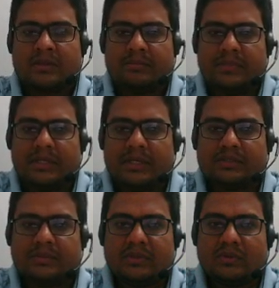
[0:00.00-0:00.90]
B has
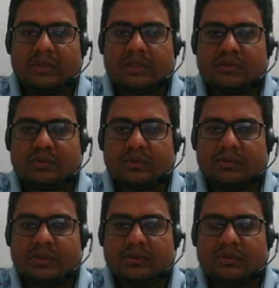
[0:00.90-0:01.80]
been told as 2
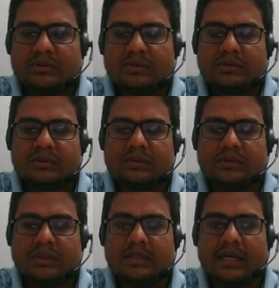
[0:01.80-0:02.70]
units
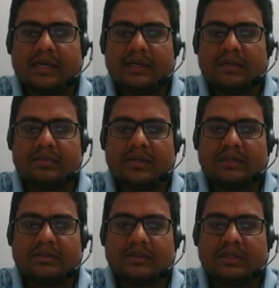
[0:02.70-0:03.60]
and the angle B
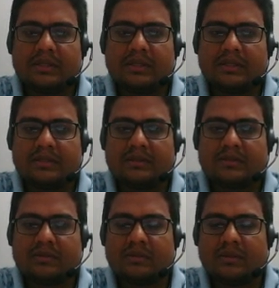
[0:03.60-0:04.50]
is 30 degree.
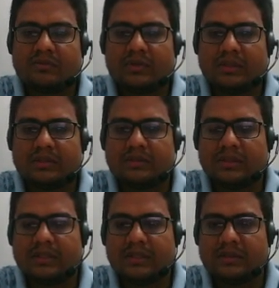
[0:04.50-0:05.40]
So therefore I can say
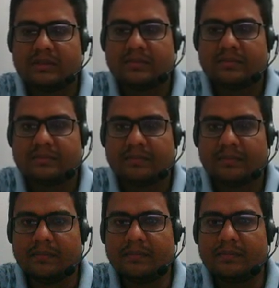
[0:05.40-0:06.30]
that
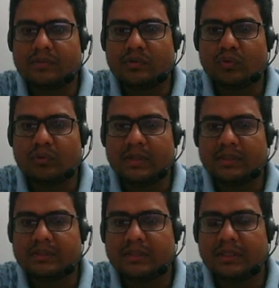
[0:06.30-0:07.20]
2 by
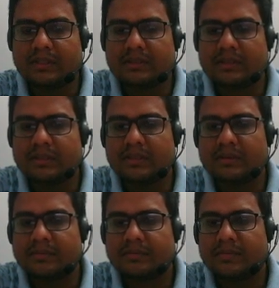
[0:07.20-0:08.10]
sine 30,
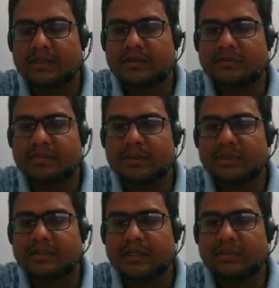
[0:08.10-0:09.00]
that is B by
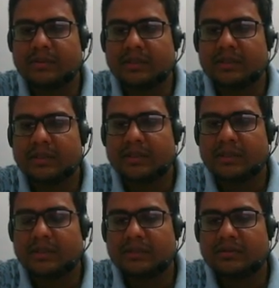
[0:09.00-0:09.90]
sine B,
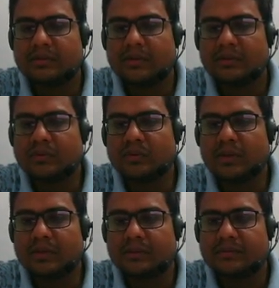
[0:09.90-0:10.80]
that is equal to
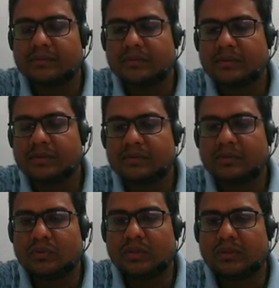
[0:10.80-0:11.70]
2r. So
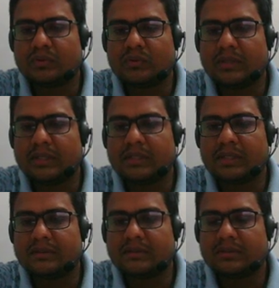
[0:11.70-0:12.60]
2 and 2 will get
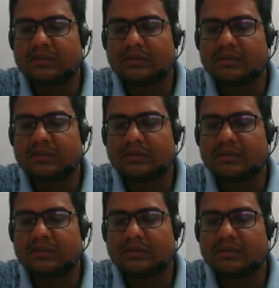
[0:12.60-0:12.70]
cancelled.